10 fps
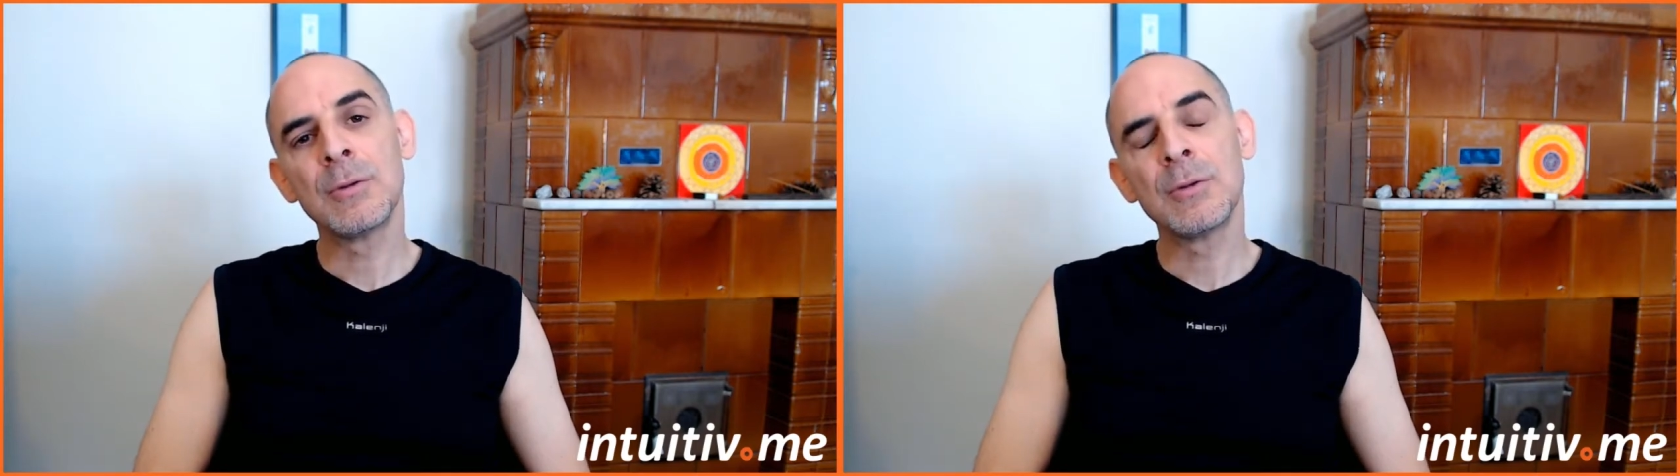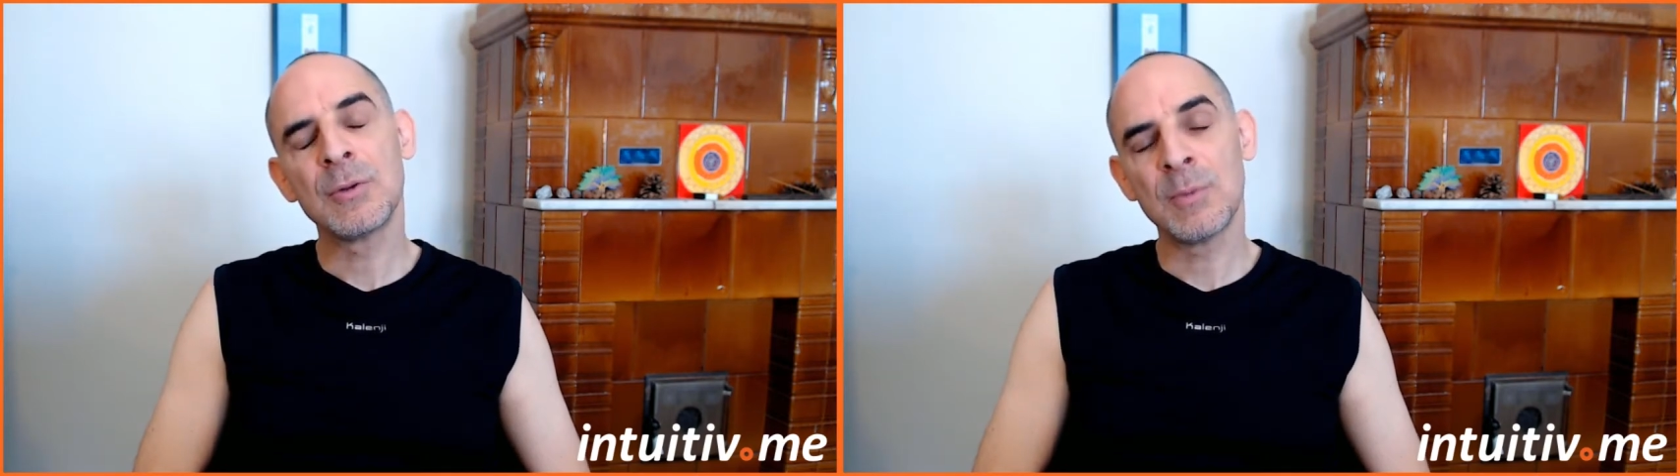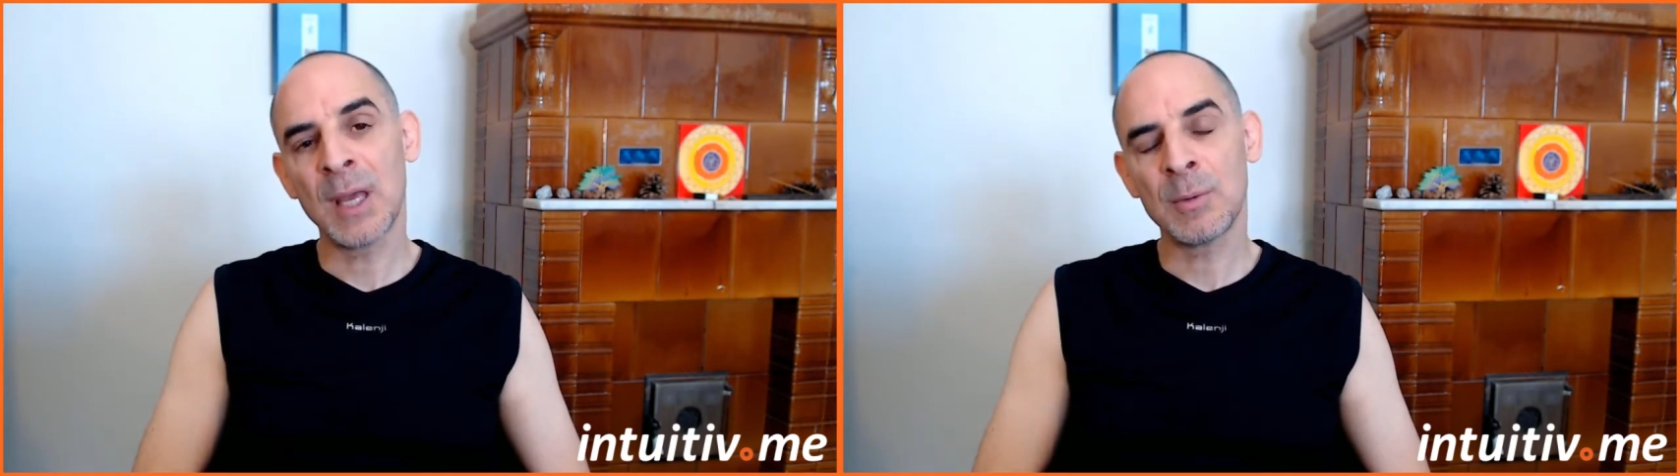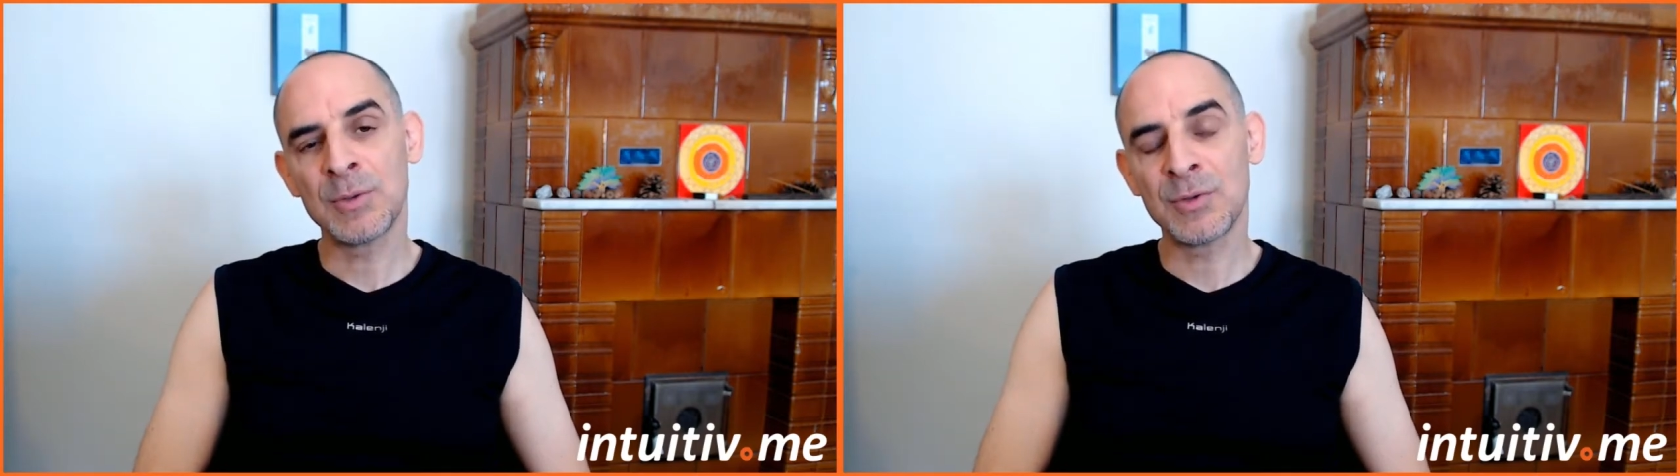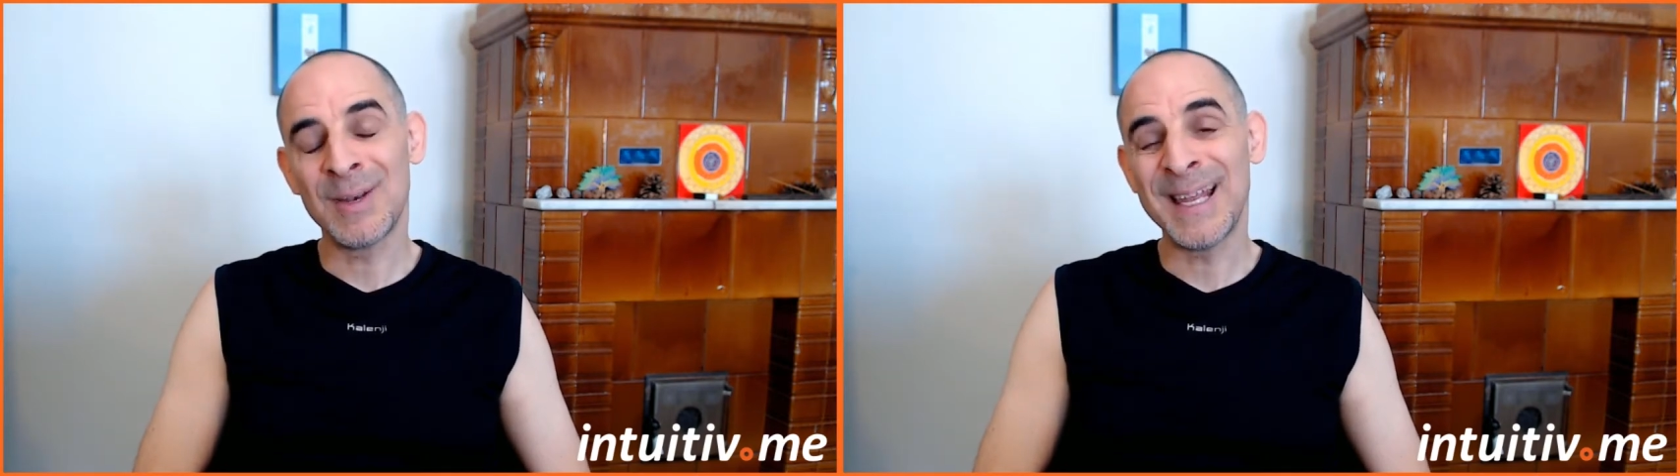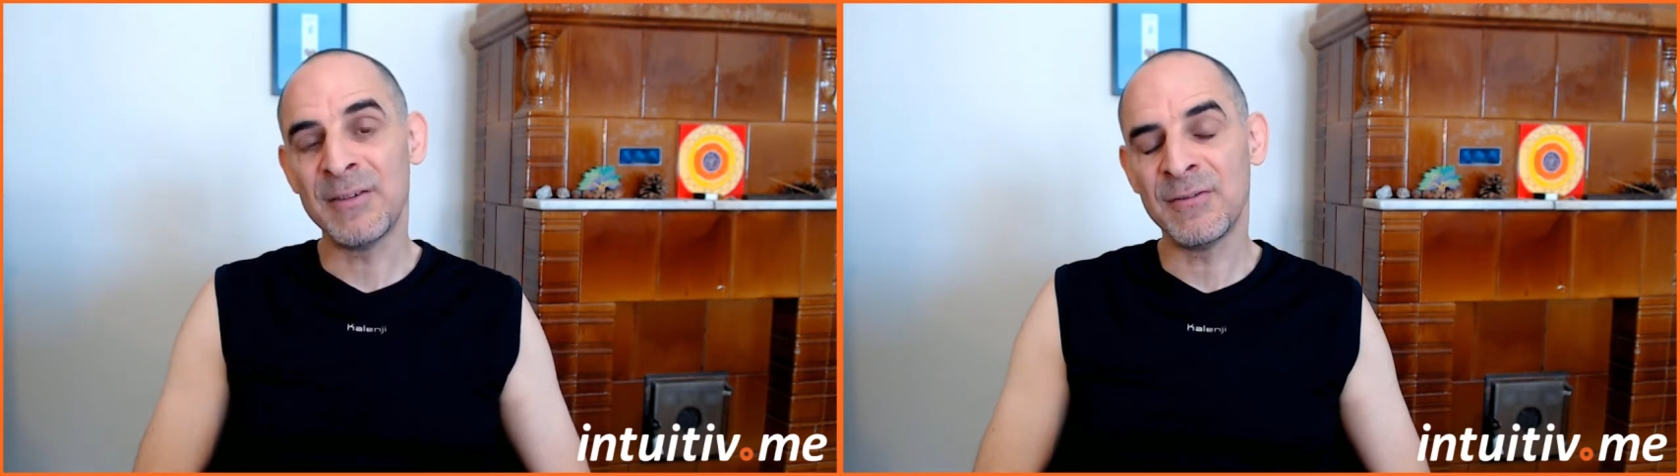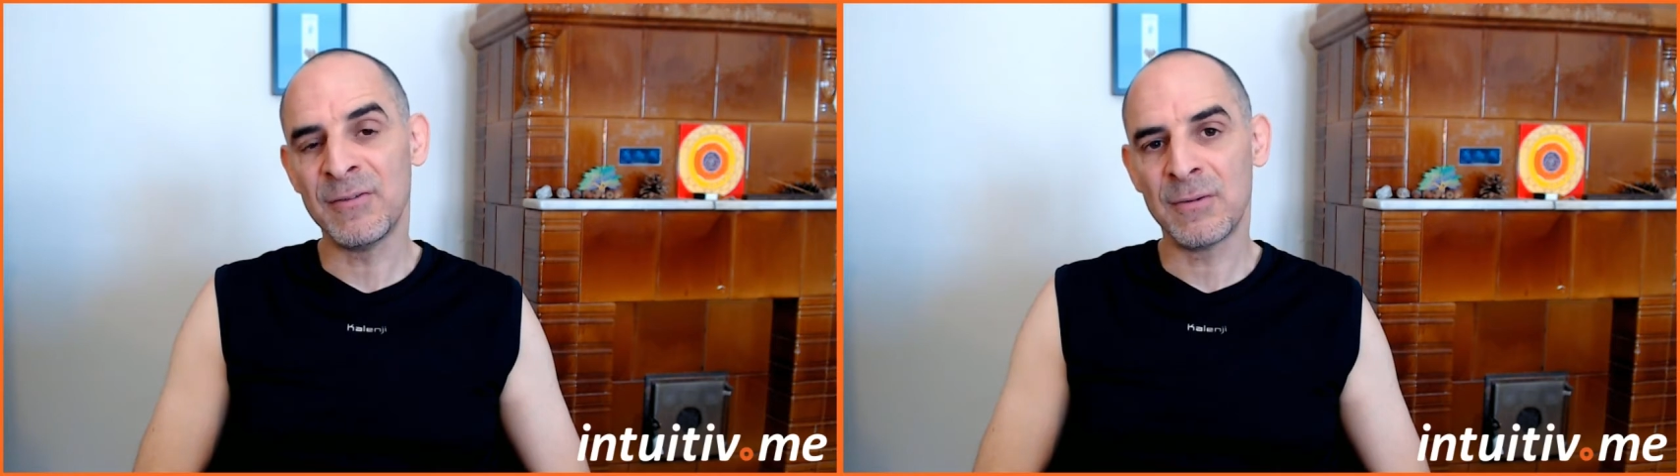to be able to live,